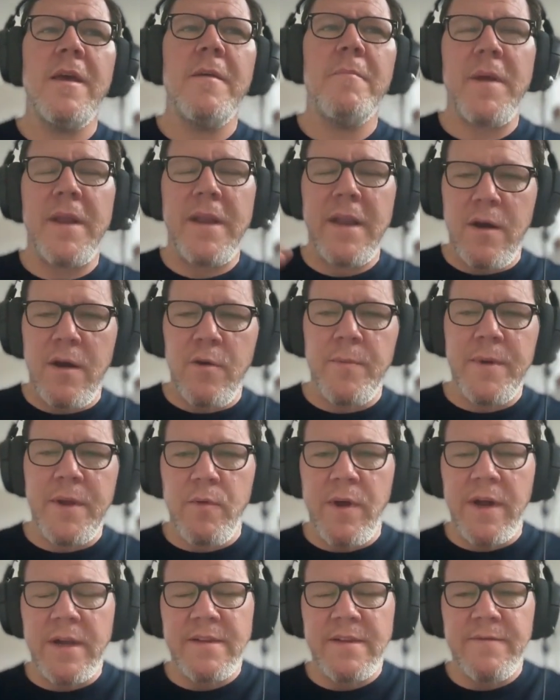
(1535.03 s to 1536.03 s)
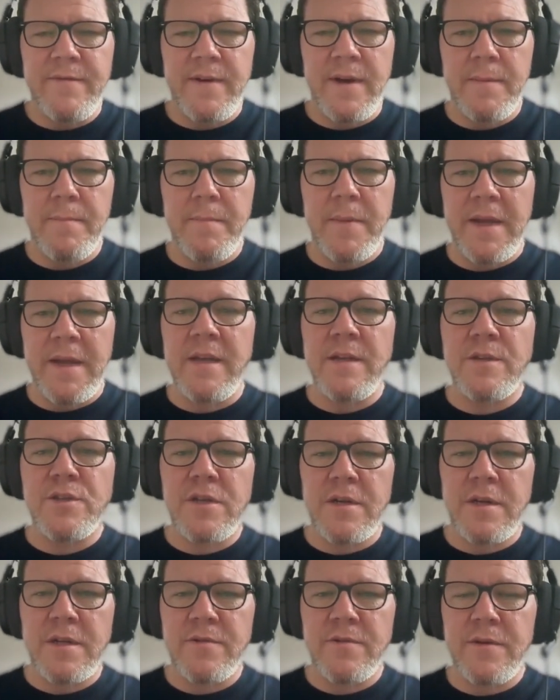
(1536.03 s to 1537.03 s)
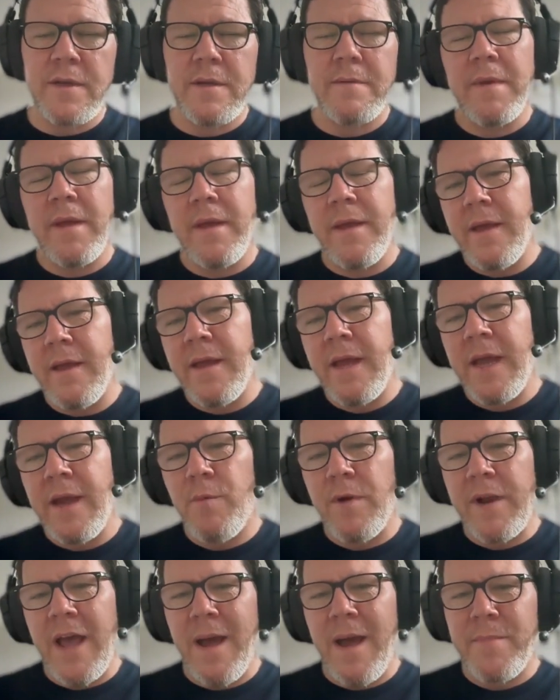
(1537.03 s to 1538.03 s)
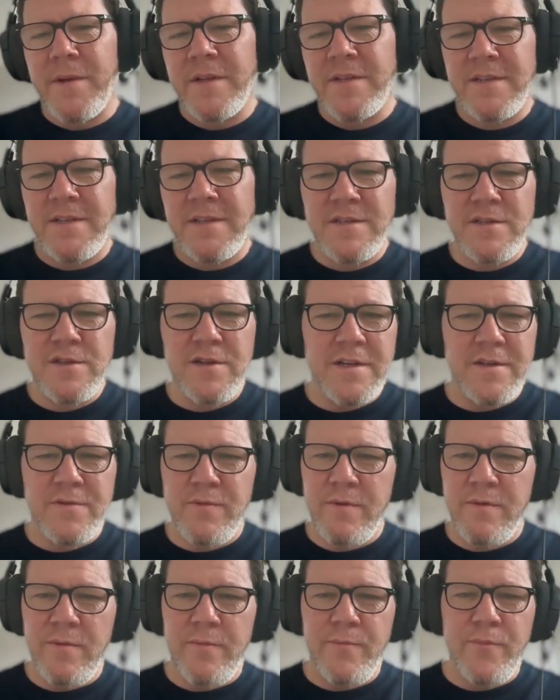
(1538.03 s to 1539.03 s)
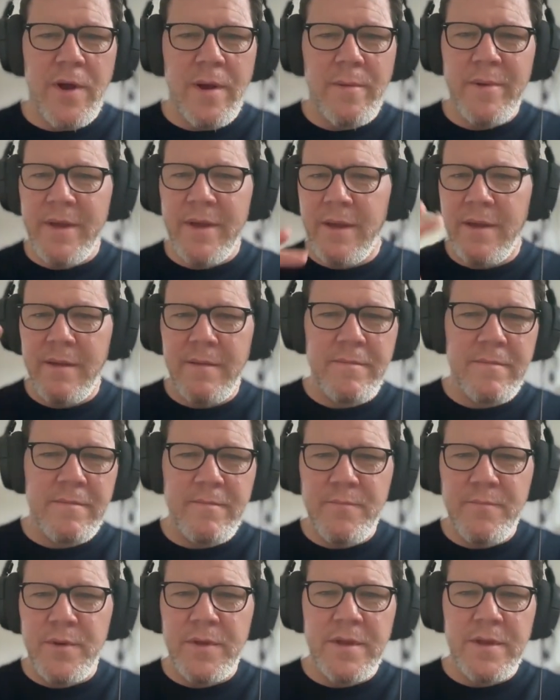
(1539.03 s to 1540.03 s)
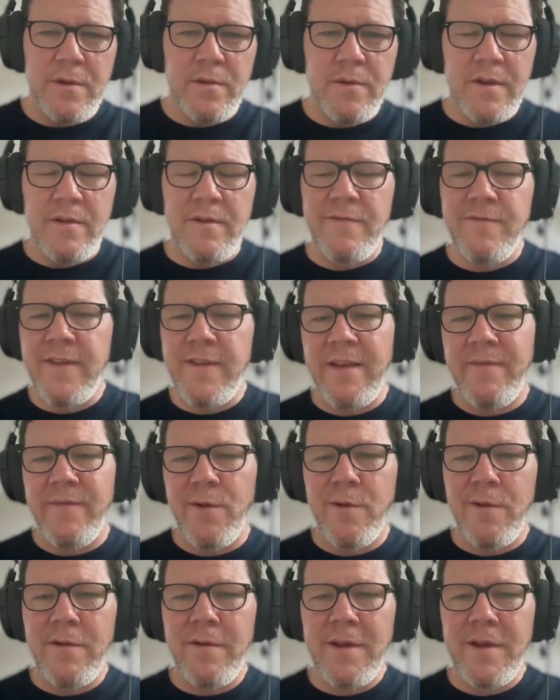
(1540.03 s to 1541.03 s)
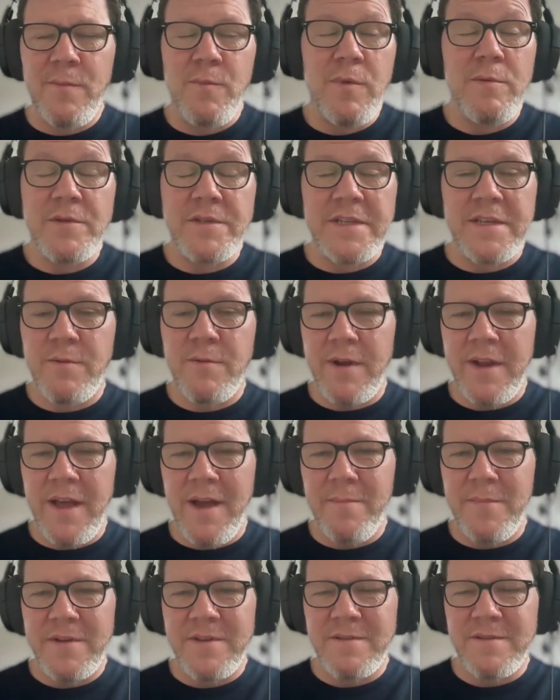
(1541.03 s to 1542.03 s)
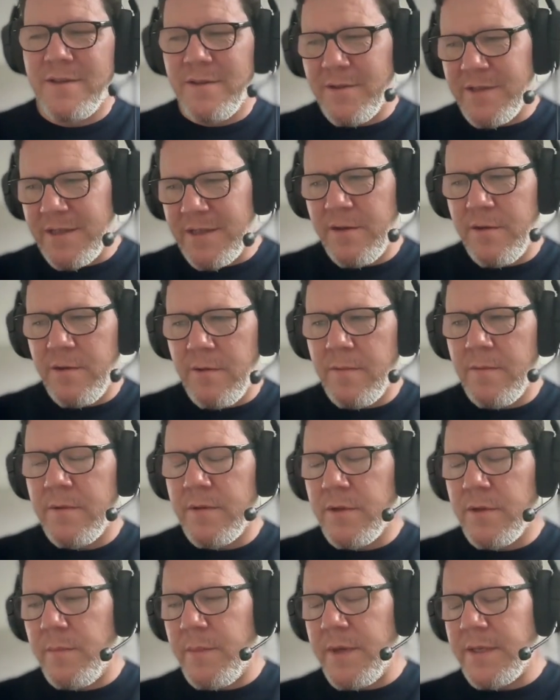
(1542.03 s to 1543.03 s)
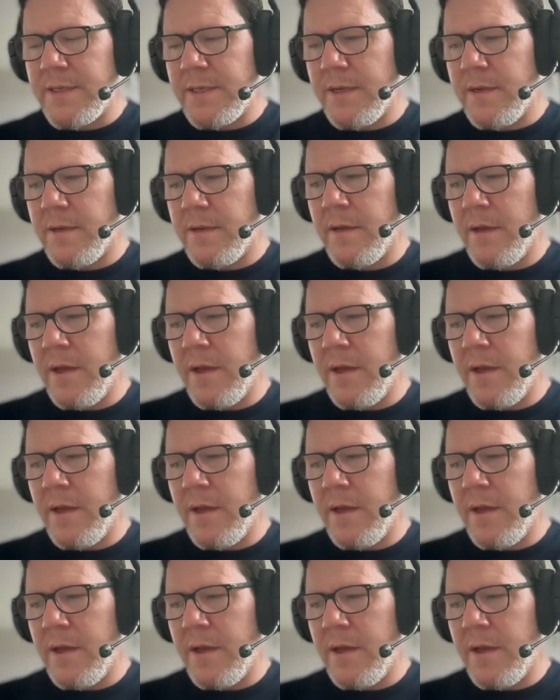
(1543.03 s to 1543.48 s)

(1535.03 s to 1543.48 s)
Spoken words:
but now will be rectified by each country. And what happens, each country will probably put their own little flavor, and we will see what happens. So still to be seen.